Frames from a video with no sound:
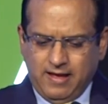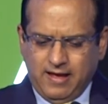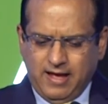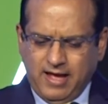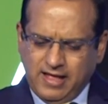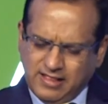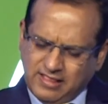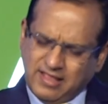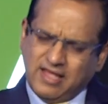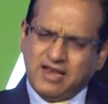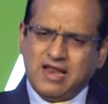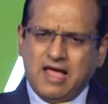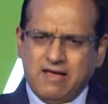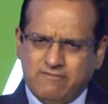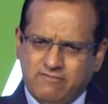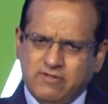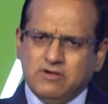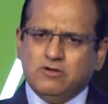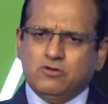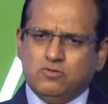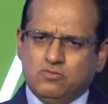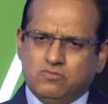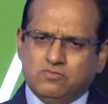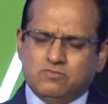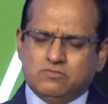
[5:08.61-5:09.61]
And then I will
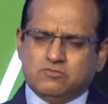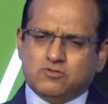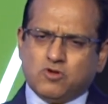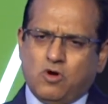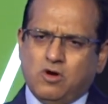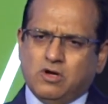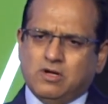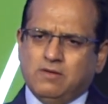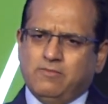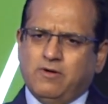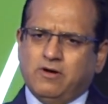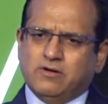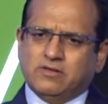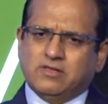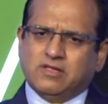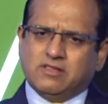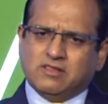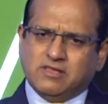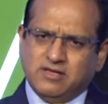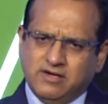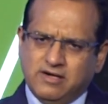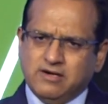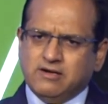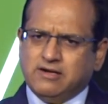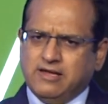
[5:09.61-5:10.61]
talk about the
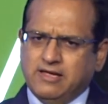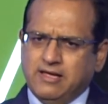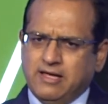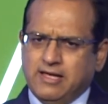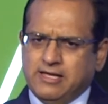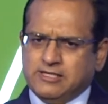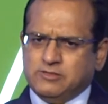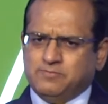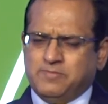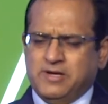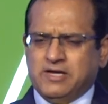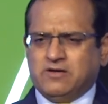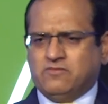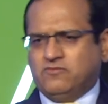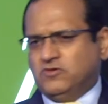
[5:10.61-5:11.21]
third aspect,